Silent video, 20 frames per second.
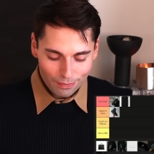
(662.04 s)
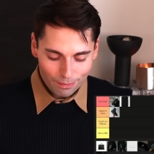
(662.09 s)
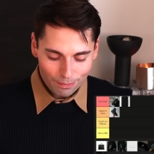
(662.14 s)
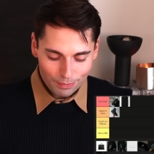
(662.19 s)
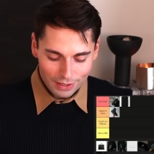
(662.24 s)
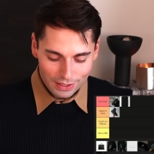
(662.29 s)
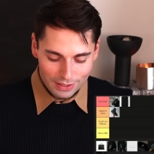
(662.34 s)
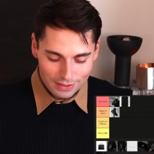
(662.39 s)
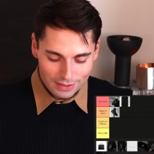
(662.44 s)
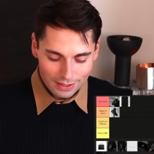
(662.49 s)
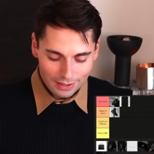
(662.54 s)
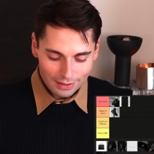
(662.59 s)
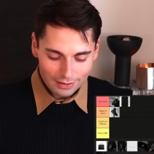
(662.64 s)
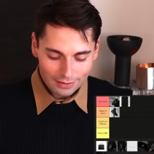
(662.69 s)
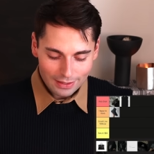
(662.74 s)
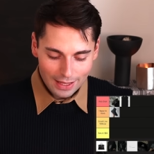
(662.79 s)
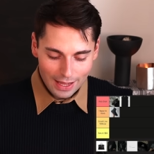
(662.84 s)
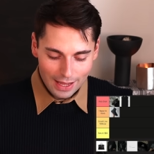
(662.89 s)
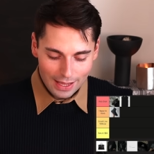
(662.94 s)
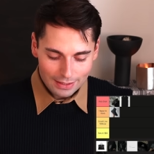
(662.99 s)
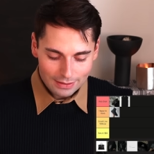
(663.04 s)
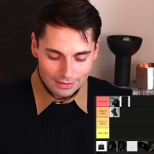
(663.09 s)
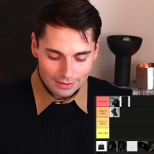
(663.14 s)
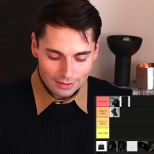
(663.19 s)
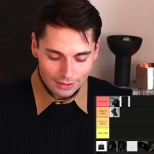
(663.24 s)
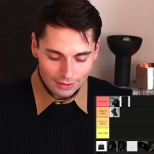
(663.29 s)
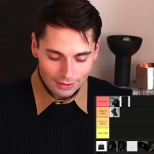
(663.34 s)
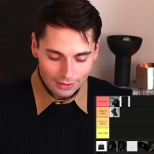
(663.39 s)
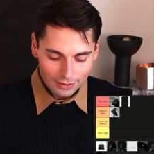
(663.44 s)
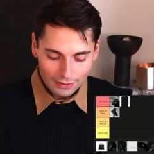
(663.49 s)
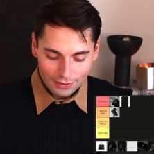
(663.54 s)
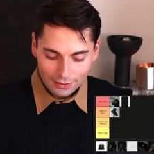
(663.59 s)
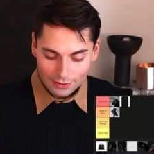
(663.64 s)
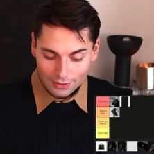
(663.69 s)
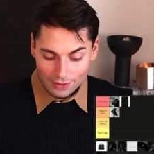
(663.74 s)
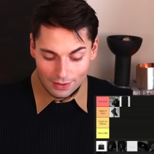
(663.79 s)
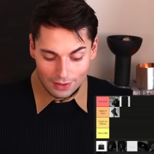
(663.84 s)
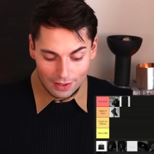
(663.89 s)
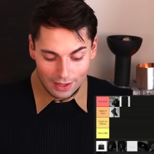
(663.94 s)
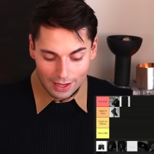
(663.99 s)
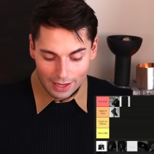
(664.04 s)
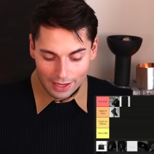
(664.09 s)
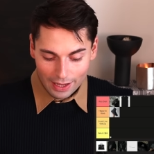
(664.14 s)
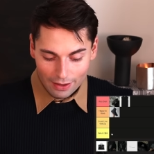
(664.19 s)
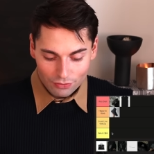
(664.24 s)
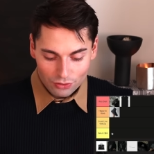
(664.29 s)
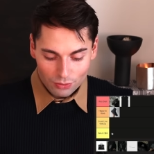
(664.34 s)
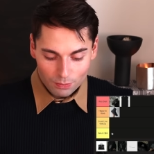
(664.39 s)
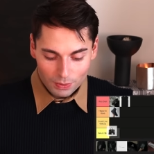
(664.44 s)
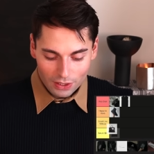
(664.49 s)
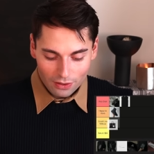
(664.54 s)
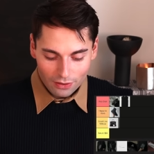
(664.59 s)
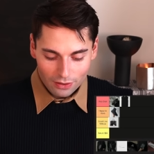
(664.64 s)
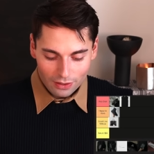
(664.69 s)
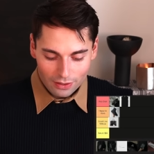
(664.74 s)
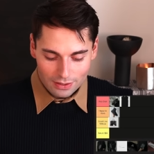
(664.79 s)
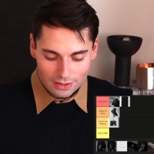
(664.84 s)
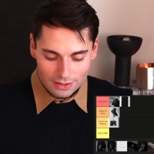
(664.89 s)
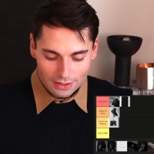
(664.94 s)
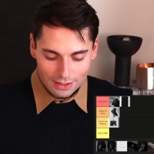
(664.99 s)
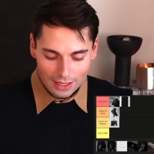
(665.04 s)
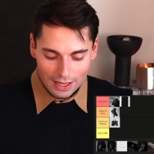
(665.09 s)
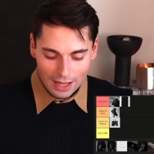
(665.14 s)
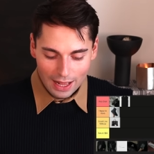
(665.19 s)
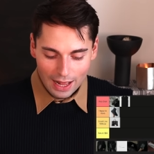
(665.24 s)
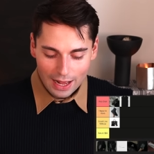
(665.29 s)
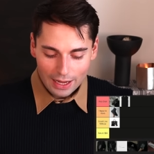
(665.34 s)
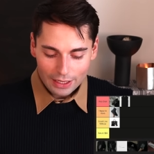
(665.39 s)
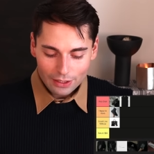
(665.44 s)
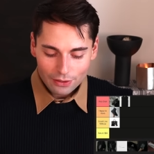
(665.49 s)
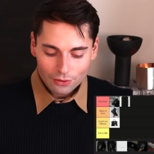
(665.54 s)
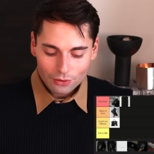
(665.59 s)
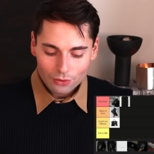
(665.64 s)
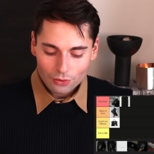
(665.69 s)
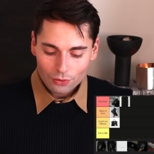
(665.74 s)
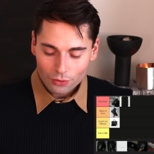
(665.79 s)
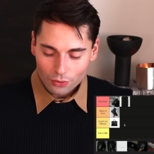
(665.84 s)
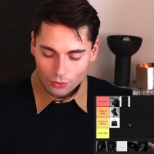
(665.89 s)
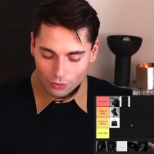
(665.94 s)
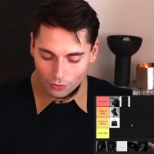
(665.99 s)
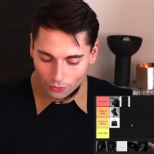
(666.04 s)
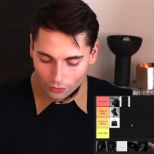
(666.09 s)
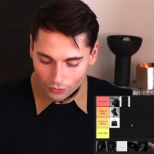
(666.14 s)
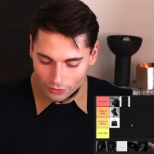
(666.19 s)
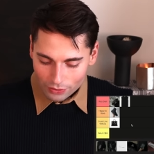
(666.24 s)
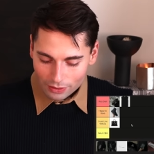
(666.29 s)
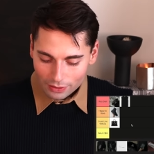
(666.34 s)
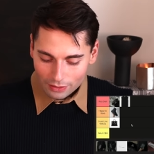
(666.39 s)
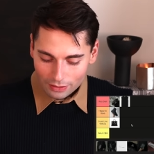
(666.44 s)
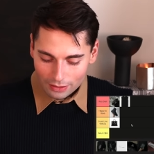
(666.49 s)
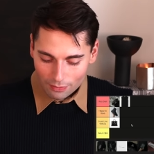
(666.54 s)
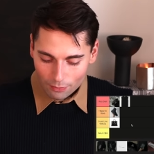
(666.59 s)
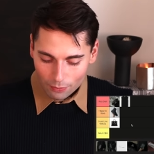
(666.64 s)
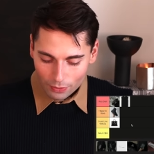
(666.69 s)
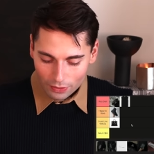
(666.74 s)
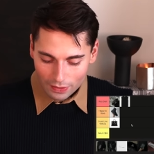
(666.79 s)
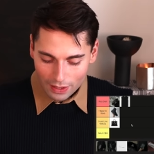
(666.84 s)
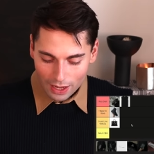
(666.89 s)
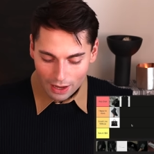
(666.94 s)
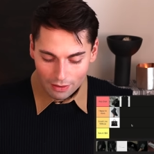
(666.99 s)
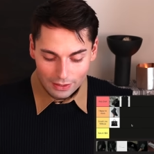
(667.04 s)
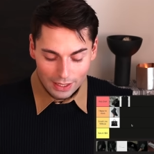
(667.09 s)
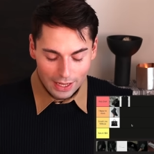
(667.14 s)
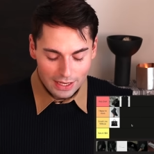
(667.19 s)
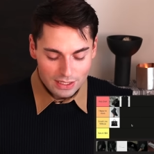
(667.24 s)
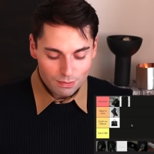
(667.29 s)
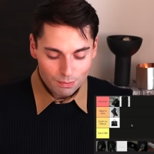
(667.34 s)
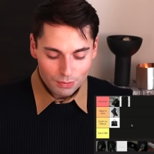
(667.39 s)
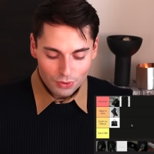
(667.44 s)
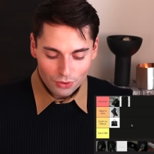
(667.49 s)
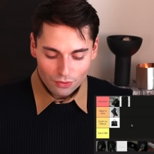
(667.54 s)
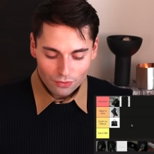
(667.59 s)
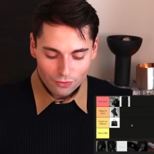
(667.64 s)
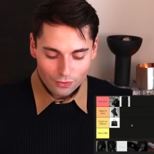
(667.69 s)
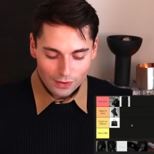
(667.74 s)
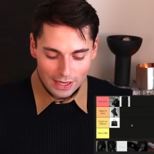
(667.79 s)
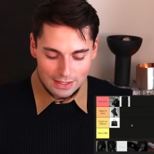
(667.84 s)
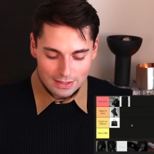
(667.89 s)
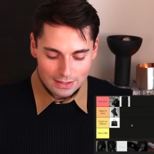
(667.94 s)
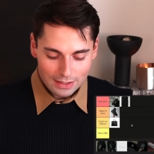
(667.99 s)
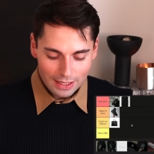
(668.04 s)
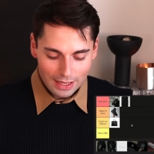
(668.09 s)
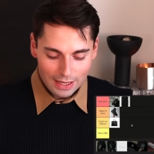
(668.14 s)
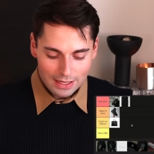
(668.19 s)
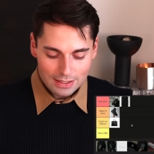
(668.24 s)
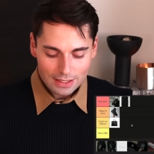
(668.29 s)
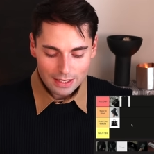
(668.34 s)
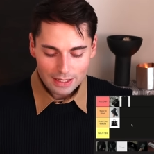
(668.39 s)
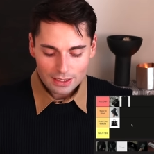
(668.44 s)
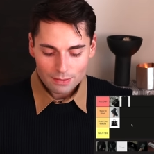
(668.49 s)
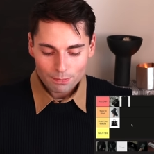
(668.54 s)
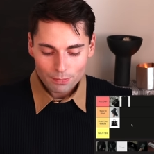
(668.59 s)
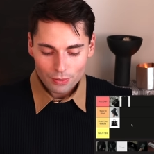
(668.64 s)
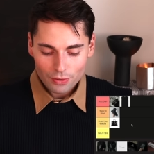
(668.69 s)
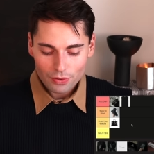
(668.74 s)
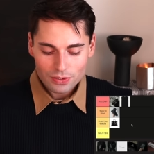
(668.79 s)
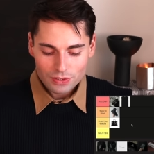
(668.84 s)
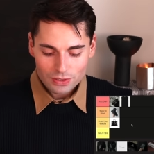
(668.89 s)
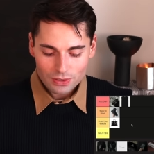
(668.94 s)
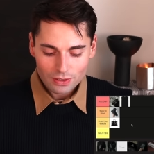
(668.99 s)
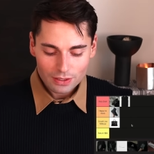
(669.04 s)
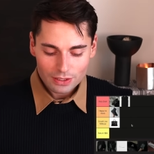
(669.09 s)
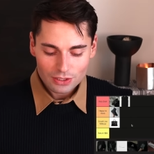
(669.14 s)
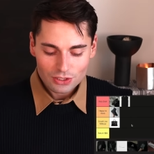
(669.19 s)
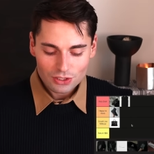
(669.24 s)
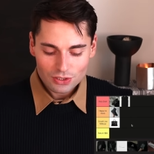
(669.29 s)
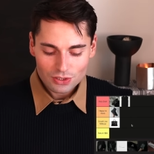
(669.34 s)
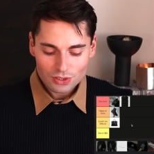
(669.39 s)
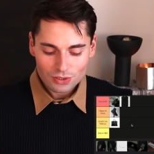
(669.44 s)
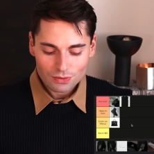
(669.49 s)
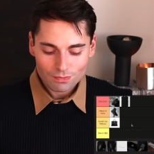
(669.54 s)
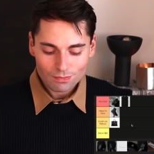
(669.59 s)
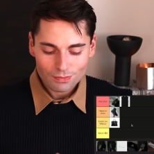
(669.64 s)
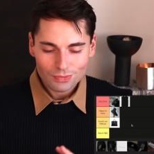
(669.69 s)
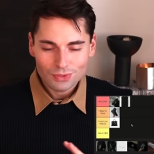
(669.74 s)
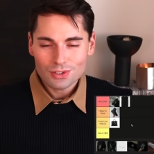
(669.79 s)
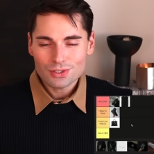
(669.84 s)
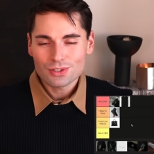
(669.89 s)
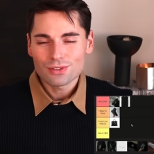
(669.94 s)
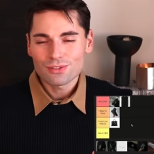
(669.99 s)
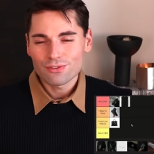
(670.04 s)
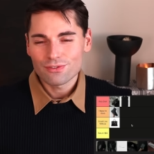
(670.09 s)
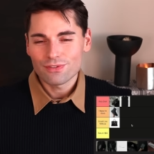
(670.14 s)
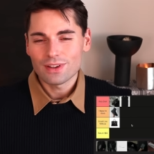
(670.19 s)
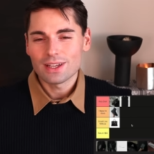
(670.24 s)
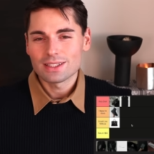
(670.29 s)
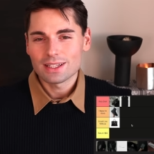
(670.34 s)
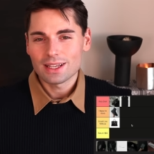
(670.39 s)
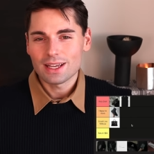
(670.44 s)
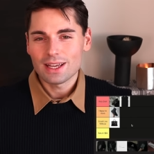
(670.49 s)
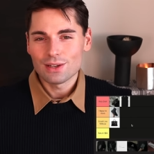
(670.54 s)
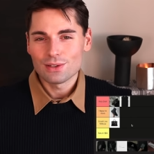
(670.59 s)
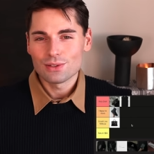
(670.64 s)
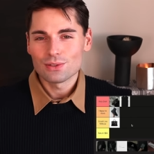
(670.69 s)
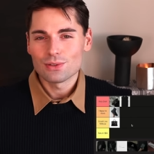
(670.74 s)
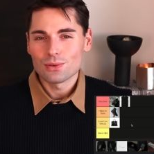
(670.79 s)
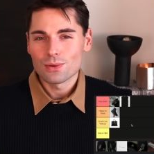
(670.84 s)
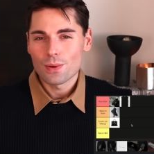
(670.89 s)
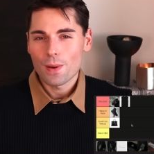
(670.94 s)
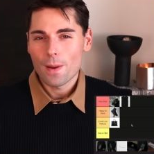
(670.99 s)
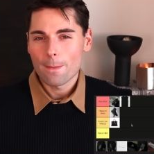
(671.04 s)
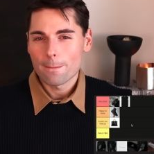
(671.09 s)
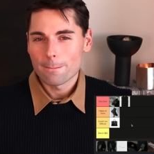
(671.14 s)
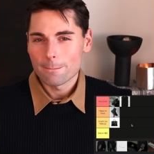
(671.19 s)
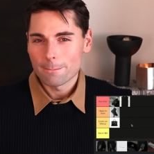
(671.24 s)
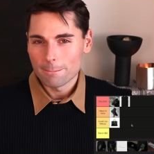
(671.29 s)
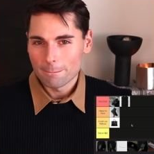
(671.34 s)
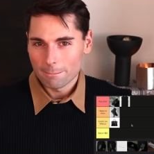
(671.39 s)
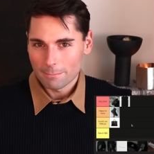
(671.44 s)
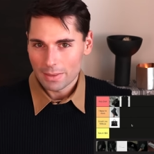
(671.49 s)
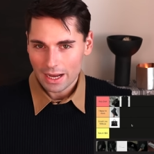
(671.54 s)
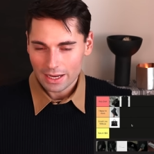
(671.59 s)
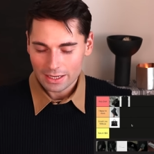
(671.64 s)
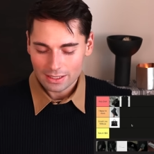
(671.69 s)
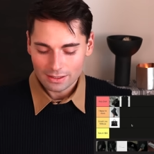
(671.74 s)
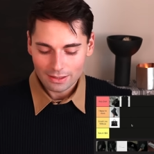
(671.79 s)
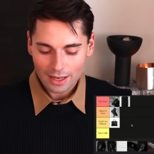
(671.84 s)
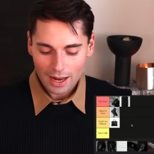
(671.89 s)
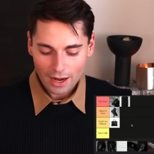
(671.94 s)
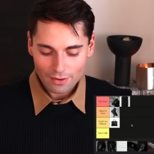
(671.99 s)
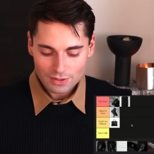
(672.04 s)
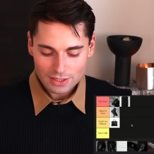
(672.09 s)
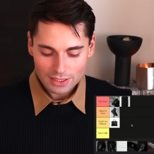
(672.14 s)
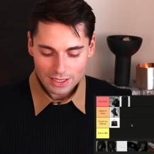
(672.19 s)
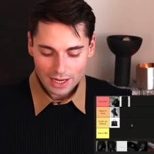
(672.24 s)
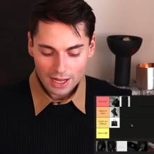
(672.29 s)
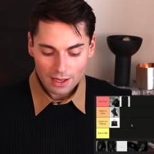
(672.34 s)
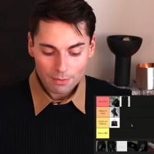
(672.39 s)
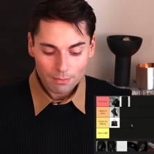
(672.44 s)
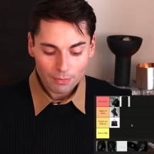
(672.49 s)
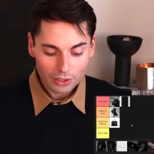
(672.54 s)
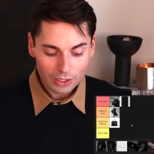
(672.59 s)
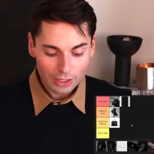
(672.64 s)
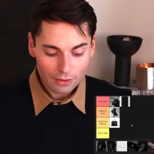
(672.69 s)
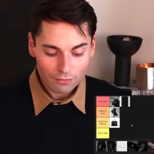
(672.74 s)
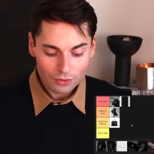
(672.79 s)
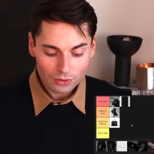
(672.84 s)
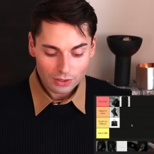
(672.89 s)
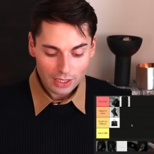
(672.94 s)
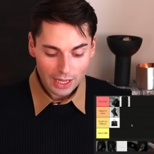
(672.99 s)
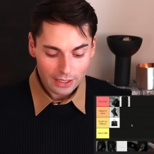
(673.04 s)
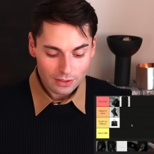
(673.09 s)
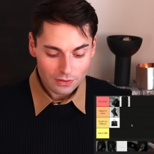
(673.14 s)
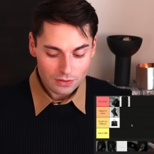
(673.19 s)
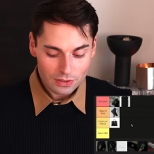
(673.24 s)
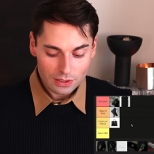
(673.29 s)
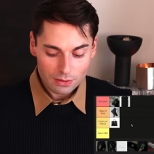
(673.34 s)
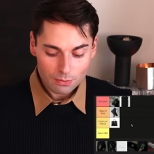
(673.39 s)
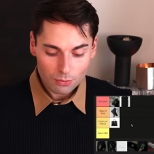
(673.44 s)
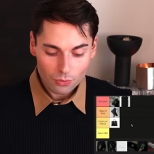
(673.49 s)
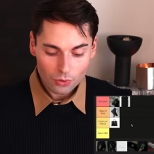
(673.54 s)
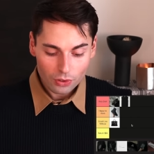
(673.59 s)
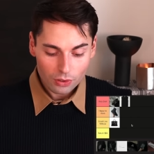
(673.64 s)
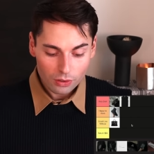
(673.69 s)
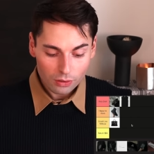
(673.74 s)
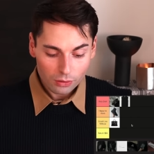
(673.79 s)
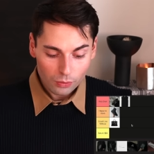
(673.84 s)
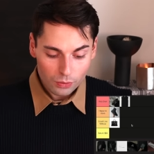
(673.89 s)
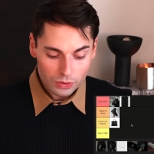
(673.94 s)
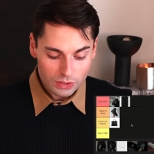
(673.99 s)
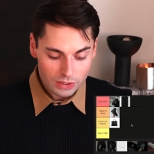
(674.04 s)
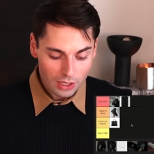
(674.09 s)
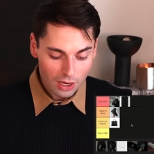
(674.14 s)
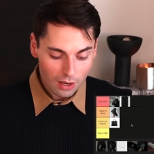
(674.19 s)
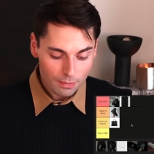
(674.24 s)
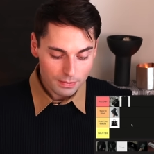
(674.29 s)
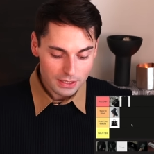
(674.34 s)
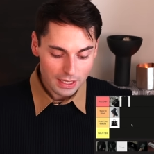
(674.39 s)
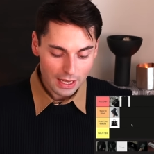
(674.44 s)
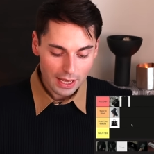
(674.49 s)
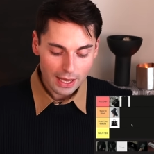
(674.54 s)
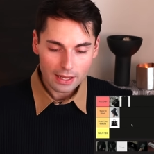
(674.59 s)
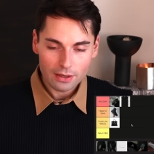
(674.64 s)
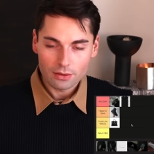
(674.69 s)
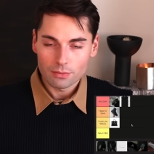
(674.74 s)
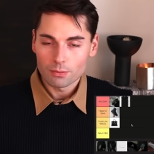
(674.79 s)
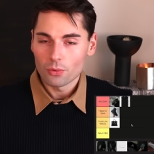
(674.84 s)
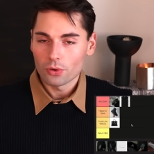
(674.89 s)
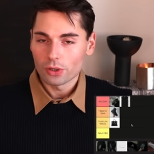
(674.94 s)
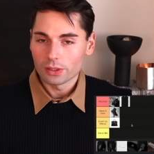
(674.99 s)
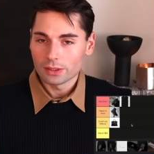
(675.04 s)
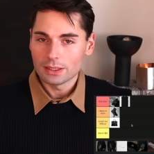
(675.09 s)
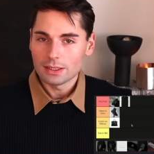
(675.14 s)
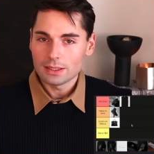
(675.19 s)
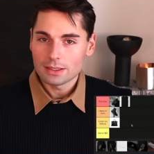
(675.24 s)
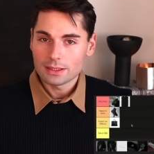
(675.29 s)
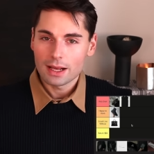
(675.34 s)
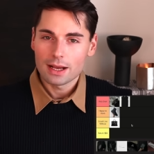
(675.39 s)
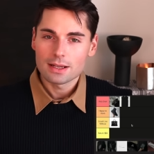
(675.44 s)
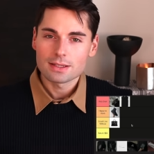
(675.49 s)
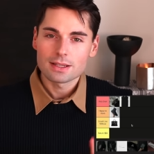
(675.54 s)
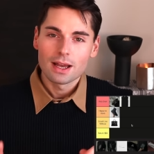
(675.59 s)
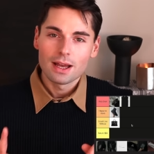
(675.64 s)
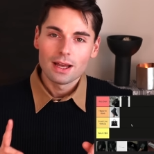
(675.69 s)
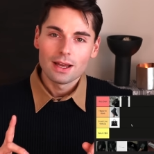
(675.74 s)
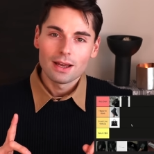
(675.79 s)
a piece that I have to be honest, I could live without as beautiful as it is. It personally just doesn't fit into my lifestyle. But if you'd like to see more close-ups and more details,